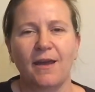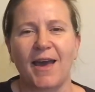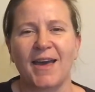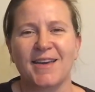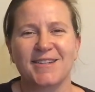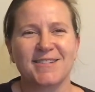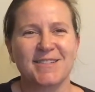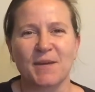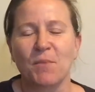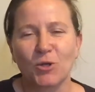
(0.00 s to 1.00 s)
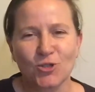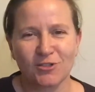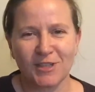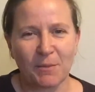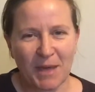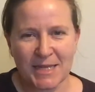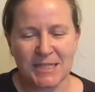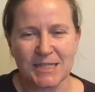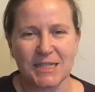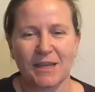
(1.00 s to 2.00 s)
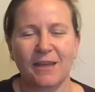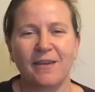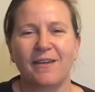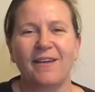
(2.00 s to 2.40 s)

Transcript: and emotional capacity.